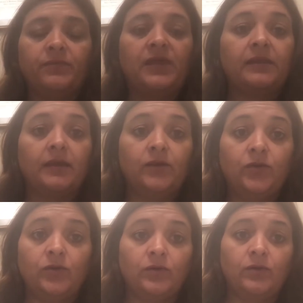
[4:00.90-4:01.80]
that they
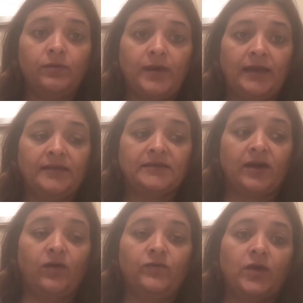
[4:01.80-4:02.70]
do pay this
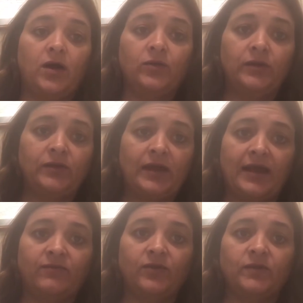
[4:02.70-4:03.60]
off. Not only do they
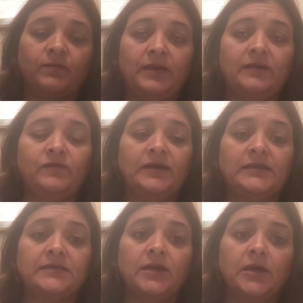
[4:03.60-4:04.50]
have all those
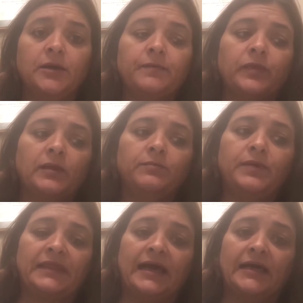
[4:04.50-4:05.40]
benefits,
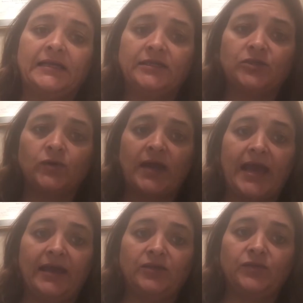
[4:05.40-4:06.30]
but that additional
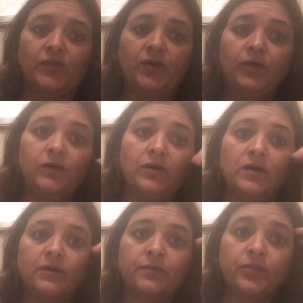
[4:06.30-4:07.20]
cash flow,
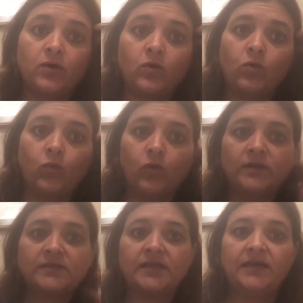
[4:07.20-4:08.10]

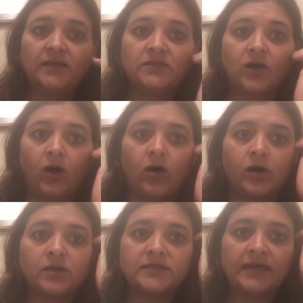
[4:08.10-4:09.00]
once the kids
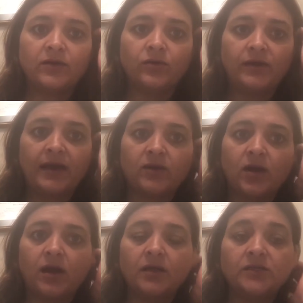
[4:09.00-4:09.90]
are settled now to
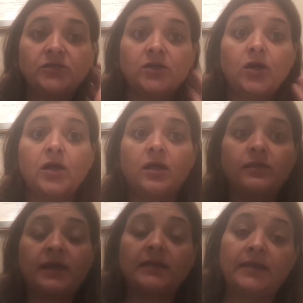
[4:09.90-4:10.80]
college,
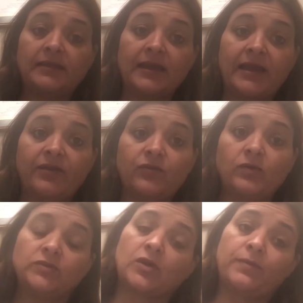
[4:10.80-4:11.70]
they can take that cash
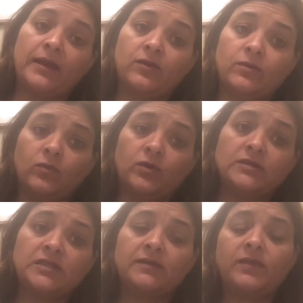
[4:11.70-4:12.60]
flow and start paying on the
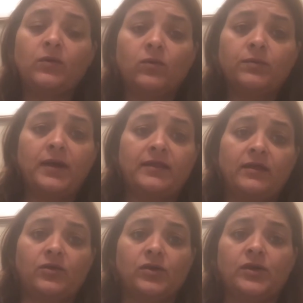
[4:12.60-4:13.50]
mortgage. And if they want to pay
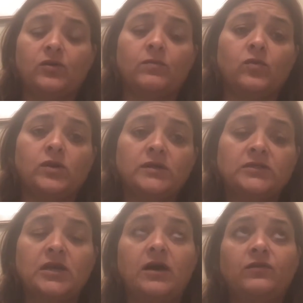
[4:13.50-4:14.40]
that 30-year
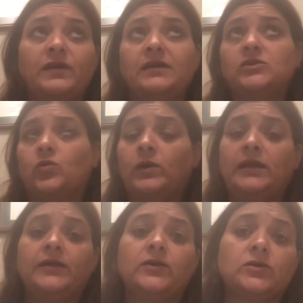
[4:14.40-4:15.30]
mortgage off in
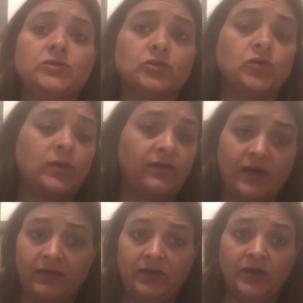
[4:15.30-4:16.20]
20 years or
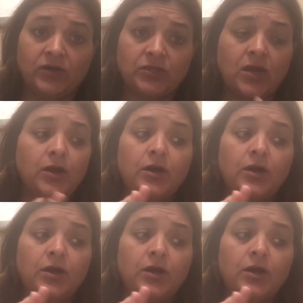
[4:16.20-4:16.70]
25 years,